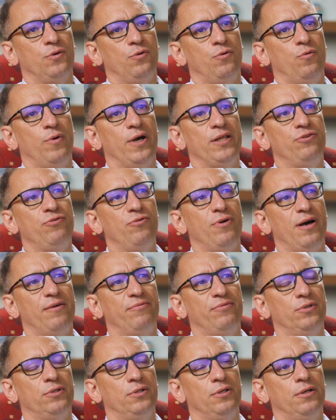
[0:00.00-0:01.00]
when you
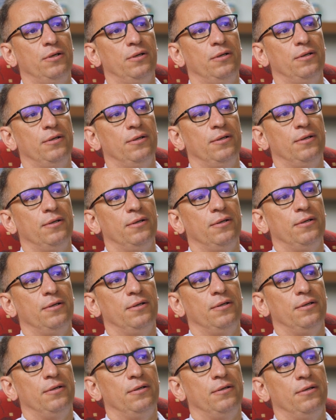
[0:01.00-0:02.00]
have
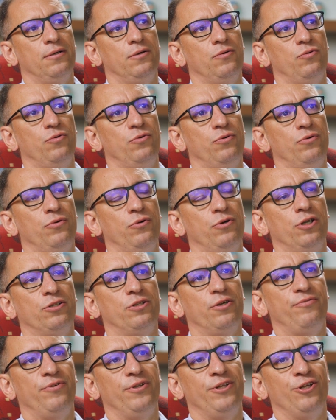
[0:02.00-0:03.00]
a
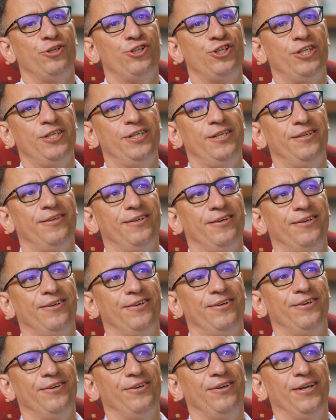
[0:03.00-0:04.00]
lot of energy
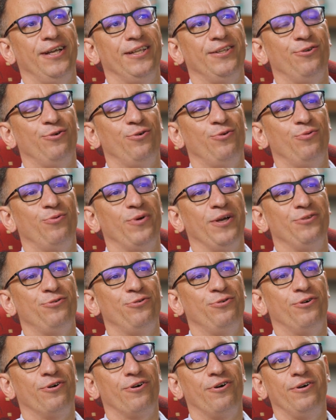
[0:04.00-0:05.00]
and when
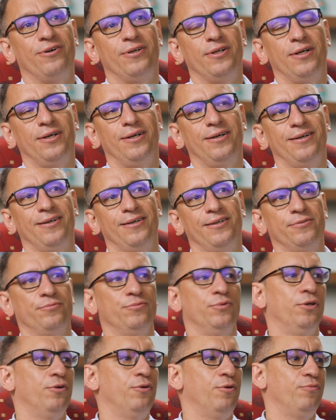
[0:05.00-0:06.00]
you are
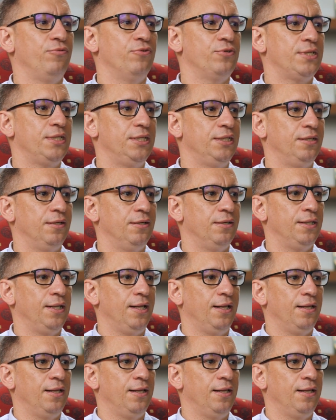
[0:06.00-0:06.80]
obviously